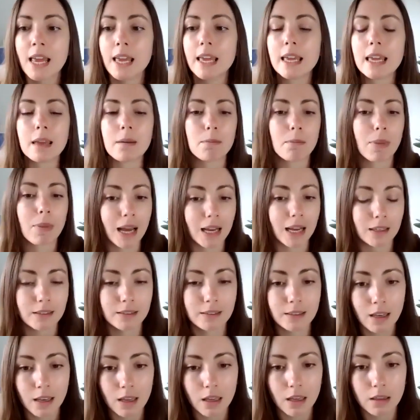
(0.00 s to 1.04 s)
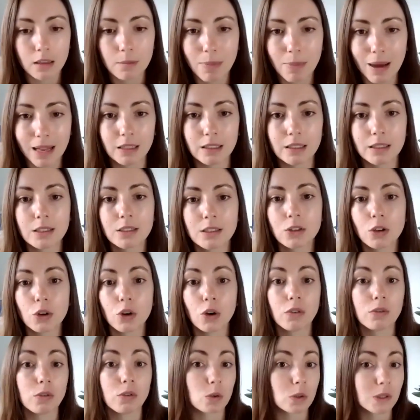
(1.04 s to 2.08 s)
It impacts the balance
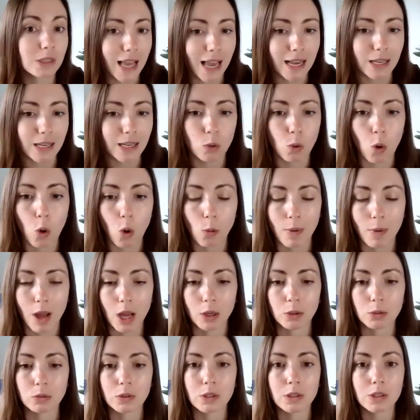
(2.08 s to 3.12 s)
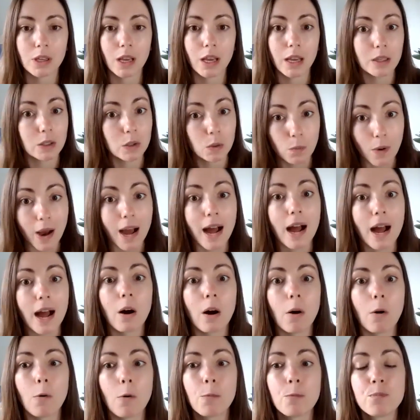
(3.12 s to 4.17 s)
of your sex hormones as
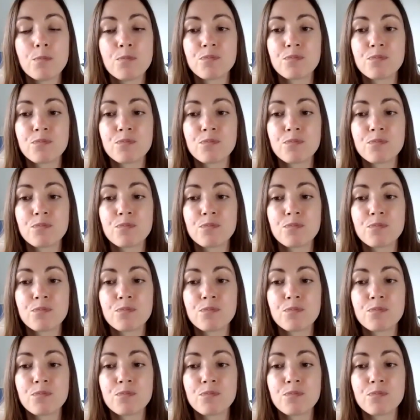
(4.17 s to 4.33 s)
well.